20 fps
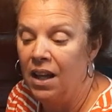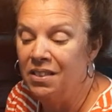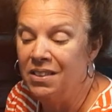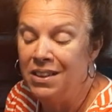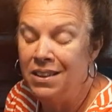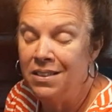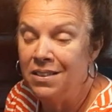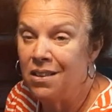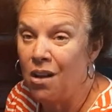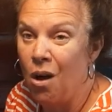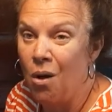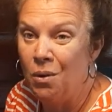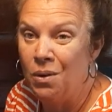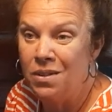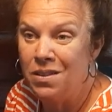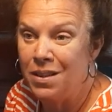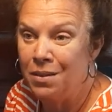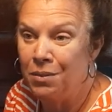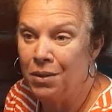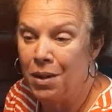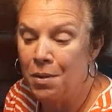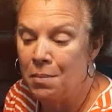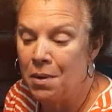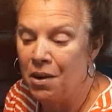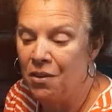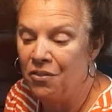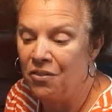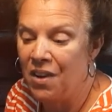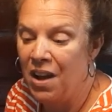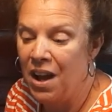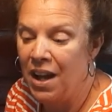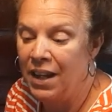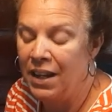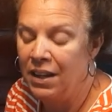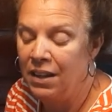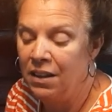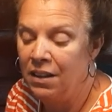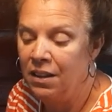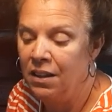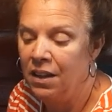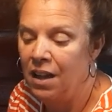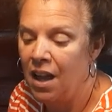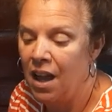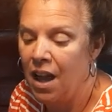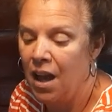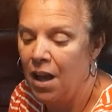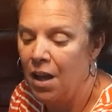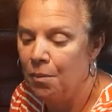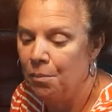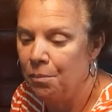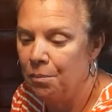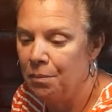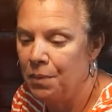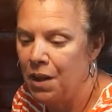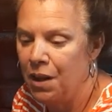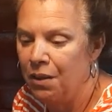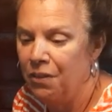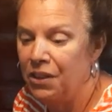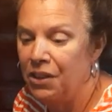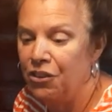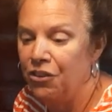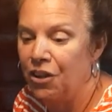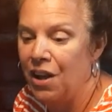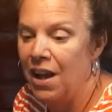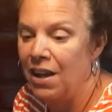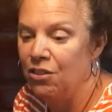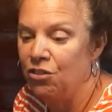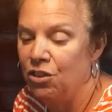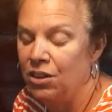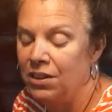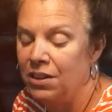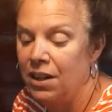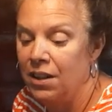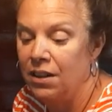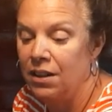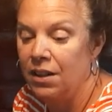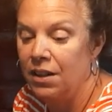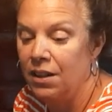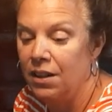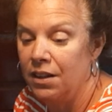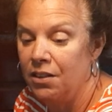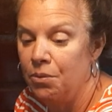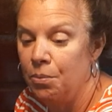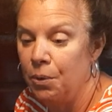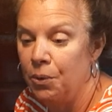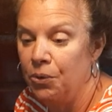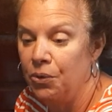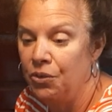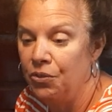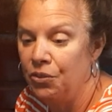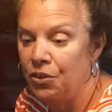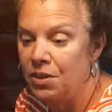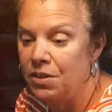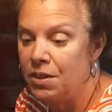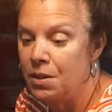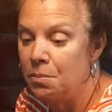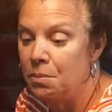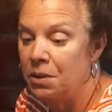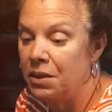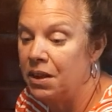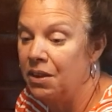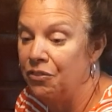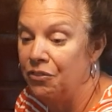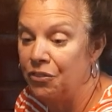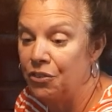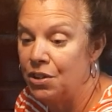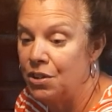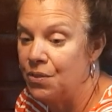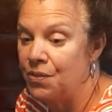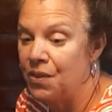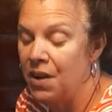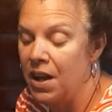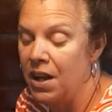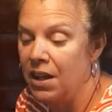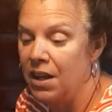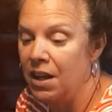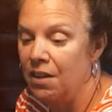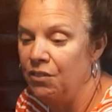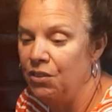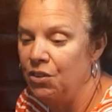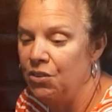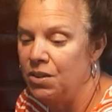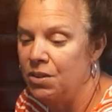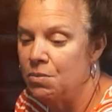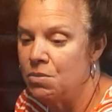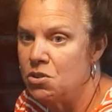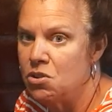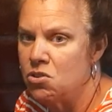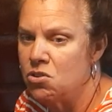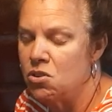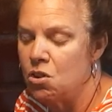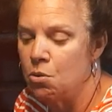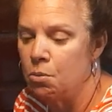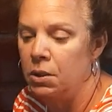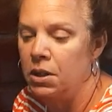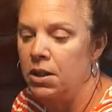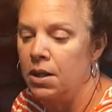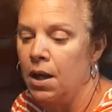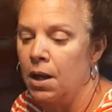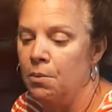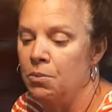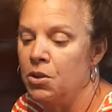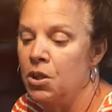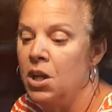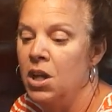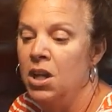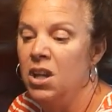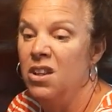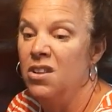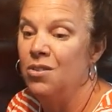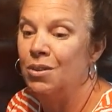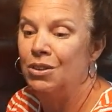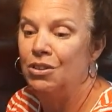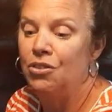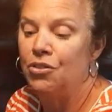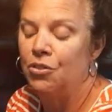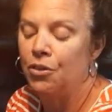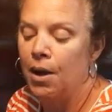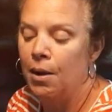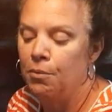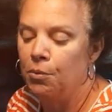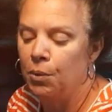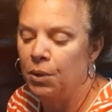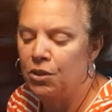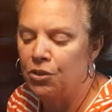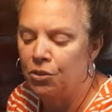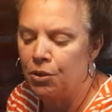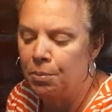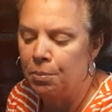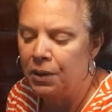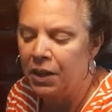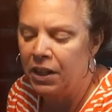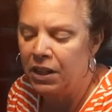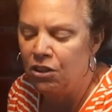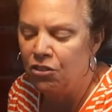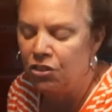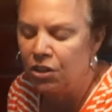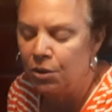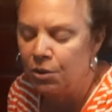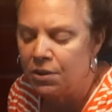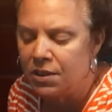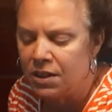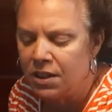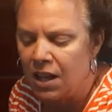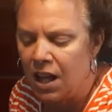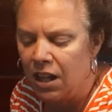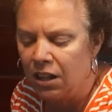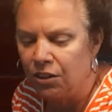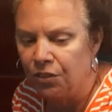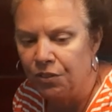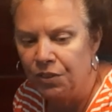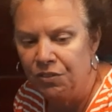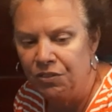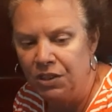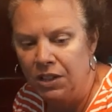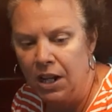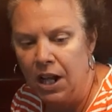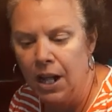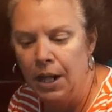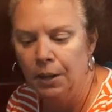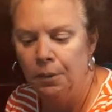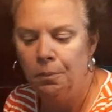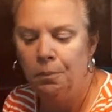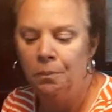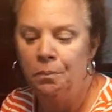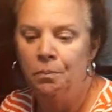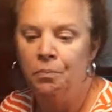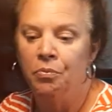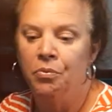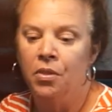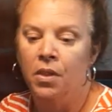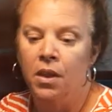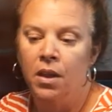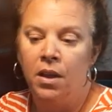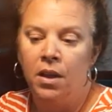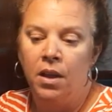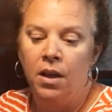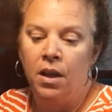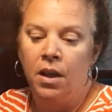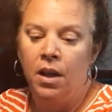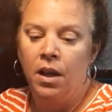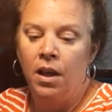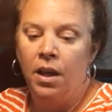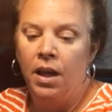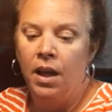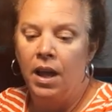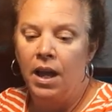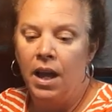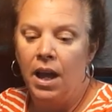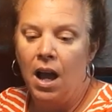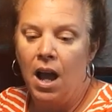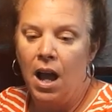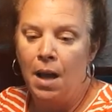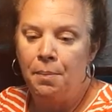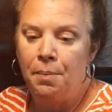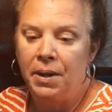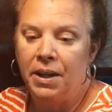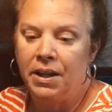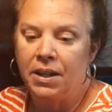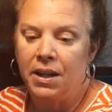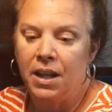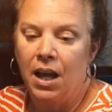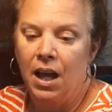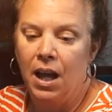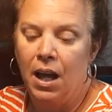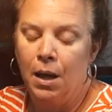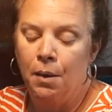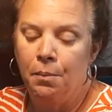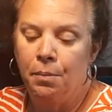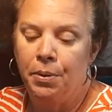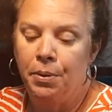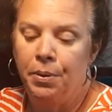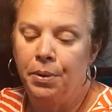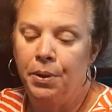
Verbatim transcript: these always seem to come out fine. Um, I don't think you're actually technically supposed to freeze them, but they freeze fine. I've used them so many times. So I just grabbed one to replenish. It was $1.59. I picked up